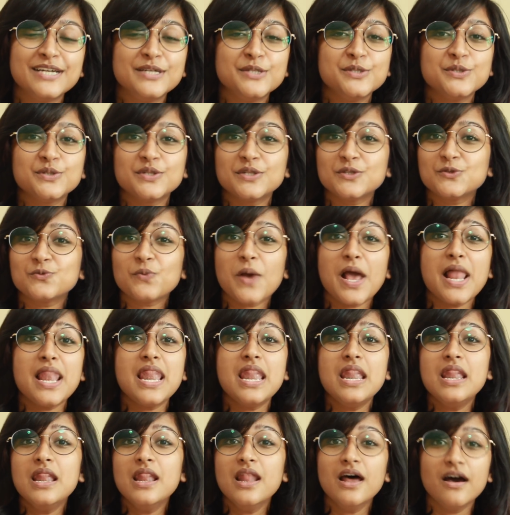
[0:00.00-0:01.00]
So that's why I
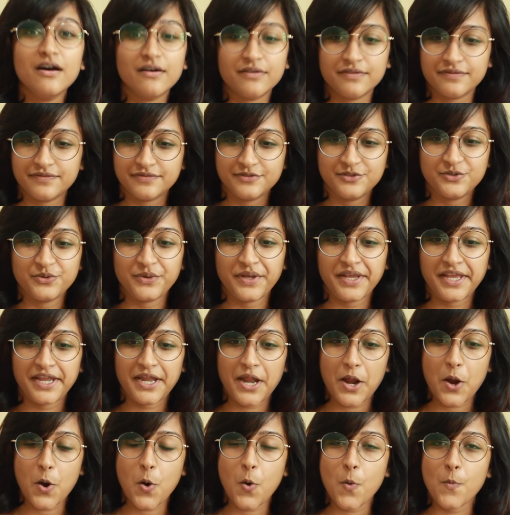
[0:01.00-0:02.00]
love doing it
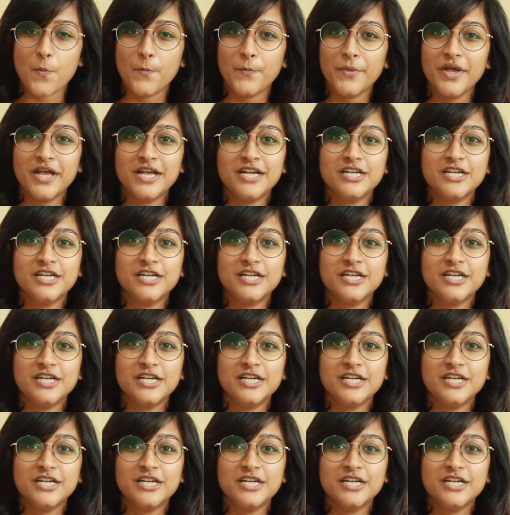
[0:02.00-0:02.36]
at home.